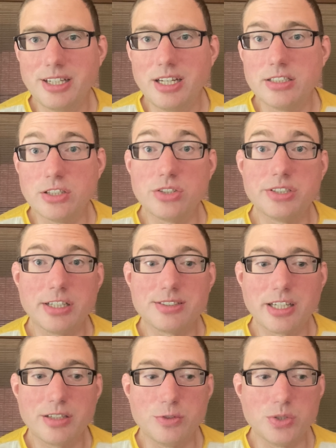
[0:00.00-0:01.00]
Another
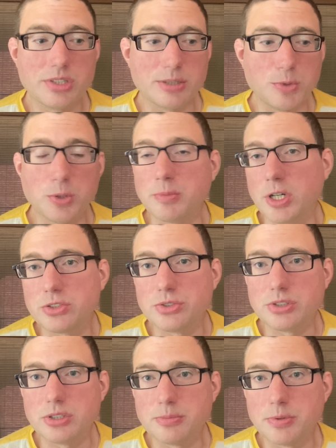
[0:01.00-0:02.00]
downside of using a more
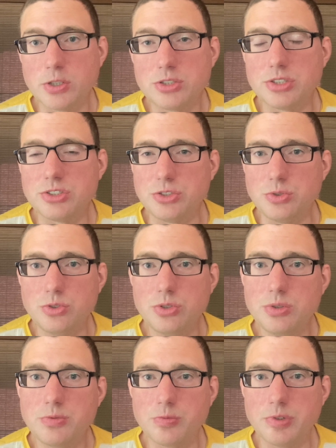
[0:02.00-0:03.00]
modular approach is you
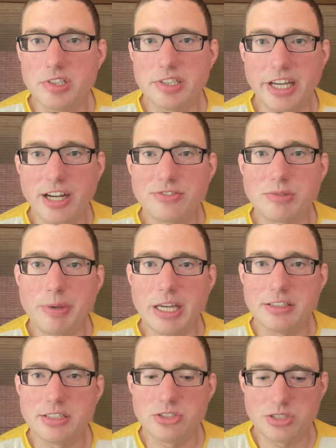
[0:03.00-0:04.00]
do really have to pay
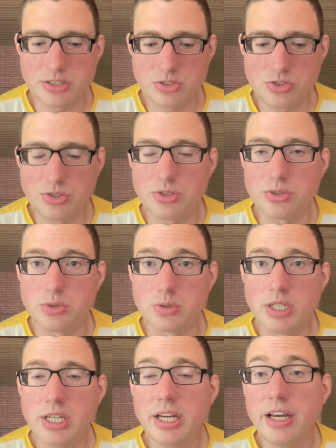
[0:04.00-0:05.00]
attention to
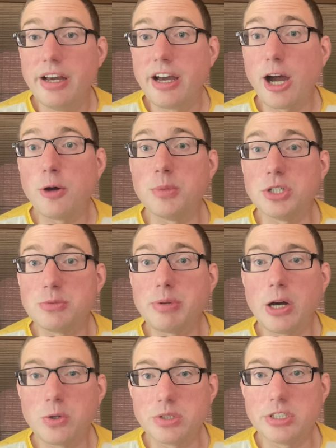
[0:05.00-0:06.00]
how much
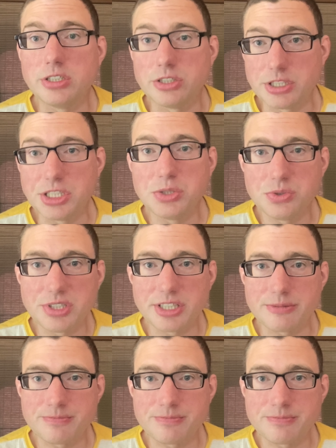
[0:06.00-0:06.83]
power you're using.